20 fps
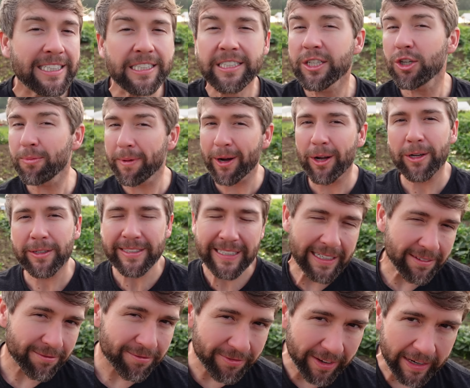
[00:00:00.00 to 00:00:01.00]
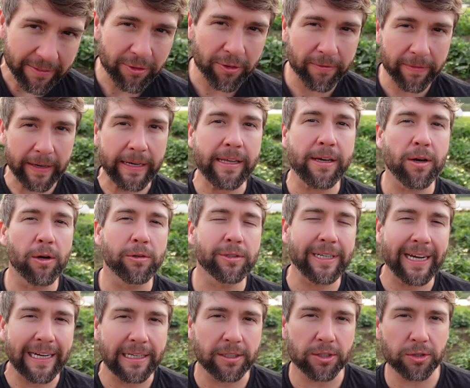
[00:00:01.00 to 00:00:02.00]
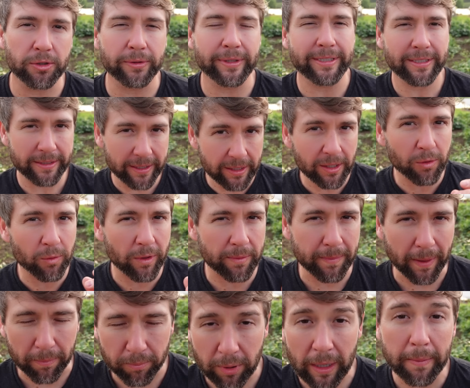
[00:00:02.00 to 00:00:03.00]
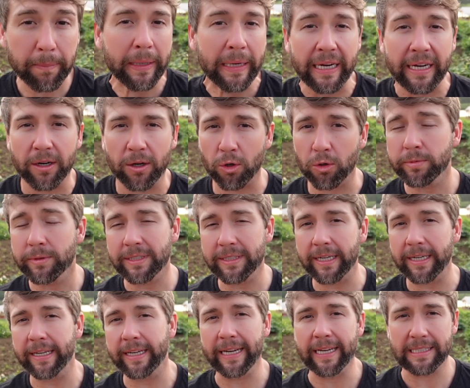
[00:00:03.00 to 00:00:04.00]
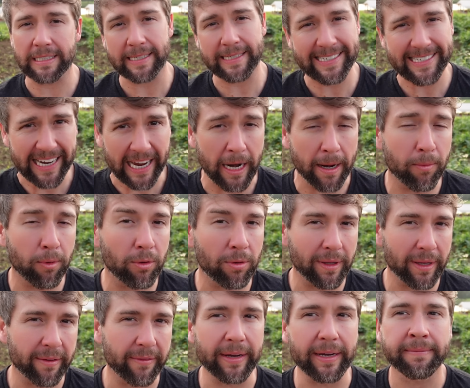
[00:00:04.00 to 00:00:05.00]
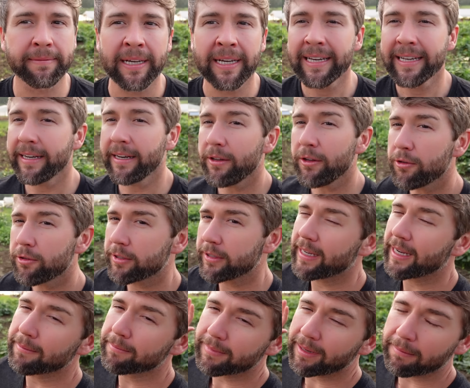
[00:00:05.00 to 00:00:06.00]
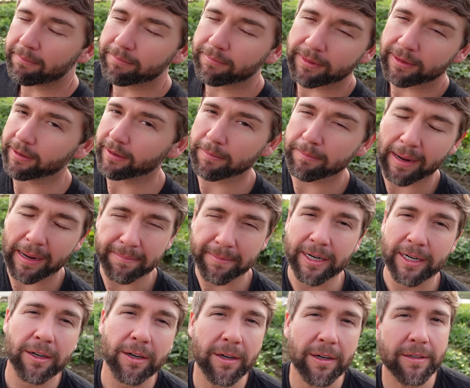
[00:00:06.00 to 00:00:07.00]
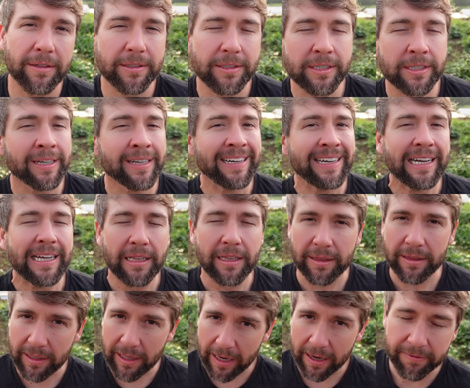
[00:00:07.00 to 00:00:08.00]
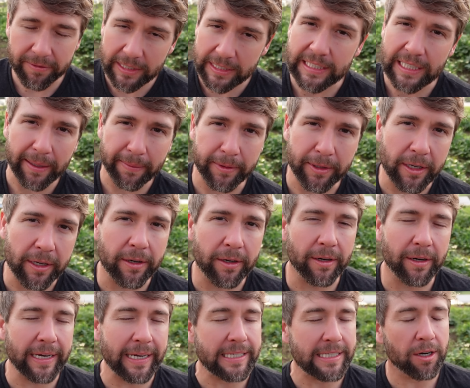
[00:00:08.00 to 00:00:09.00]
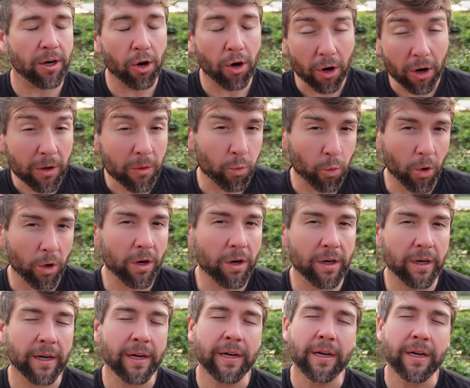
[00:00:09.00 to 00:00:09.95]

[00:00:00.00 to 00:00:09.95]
still my all-time favorite videos I do is dealing with my prepping and homesteading and sustainable living. Now you see I'm, I'm literally by my gardens. Love this time of year. It's hard work,